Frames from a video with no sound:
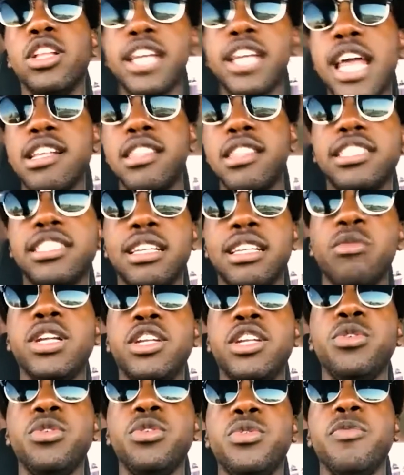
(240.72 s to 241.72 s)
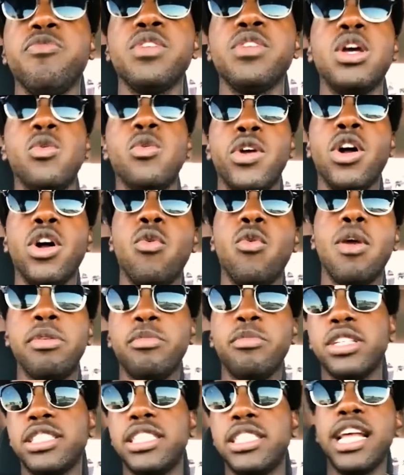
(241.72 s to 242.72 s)
that we do, we don't want people to
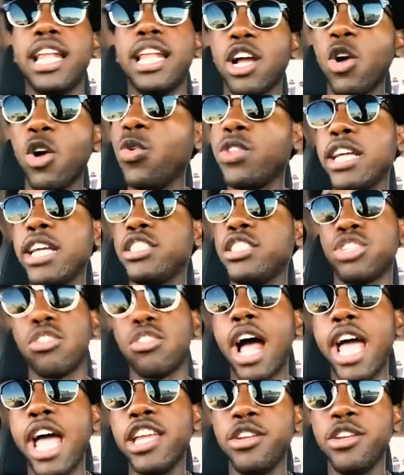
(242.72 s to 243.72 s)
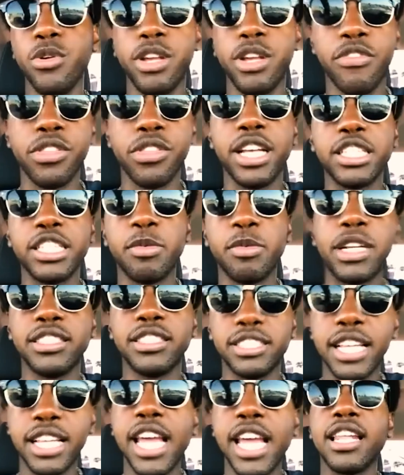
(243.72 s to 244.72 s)
say like, ooh, they try and do different things, but
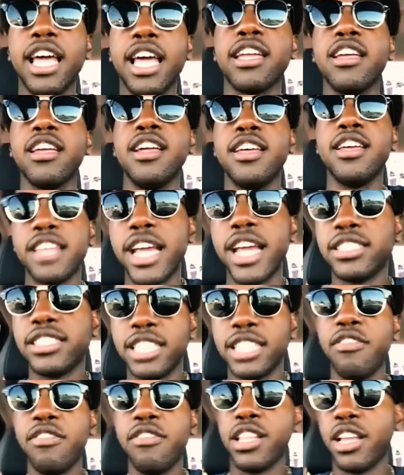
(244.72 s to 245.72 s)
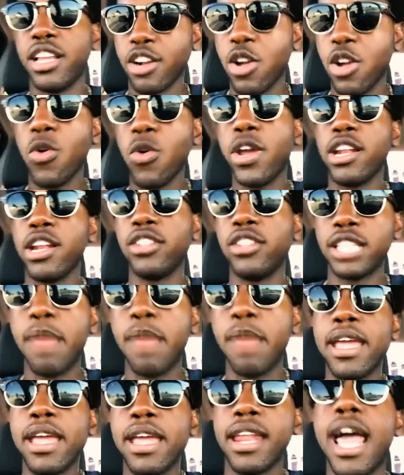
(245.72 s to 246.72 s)
instead like they achieve it, they're go-getters, they
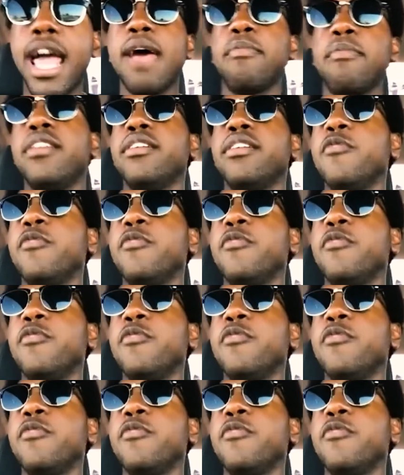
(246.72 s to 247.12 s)
make it happen.